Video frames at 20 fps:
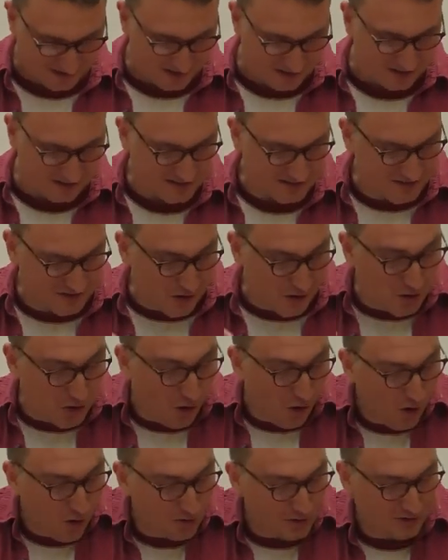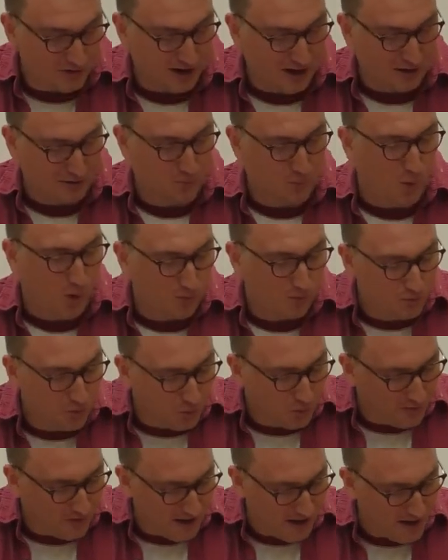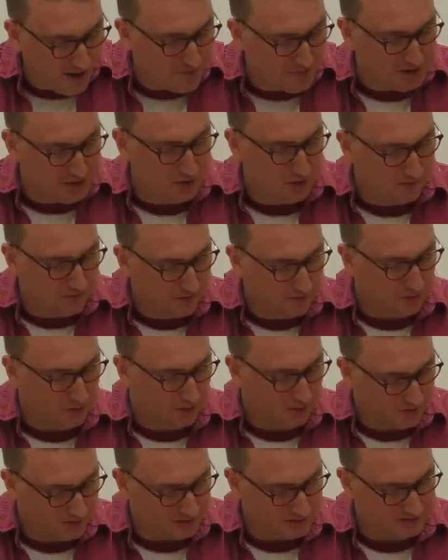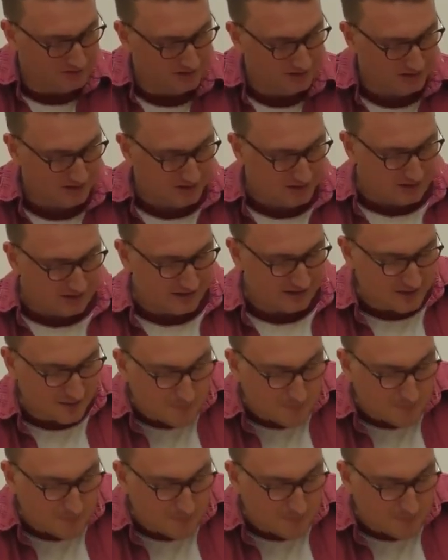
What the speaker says: this isn't a con, a kind of one rule for him and another for others. It